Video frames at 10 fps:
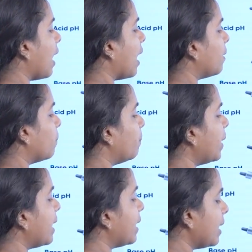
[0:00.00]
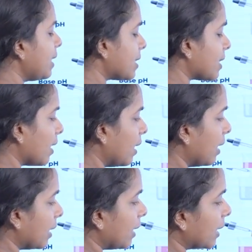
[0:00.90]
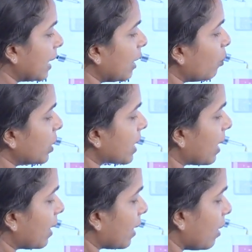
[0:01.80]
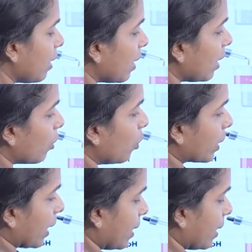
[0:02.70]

and base will give which color? Okay,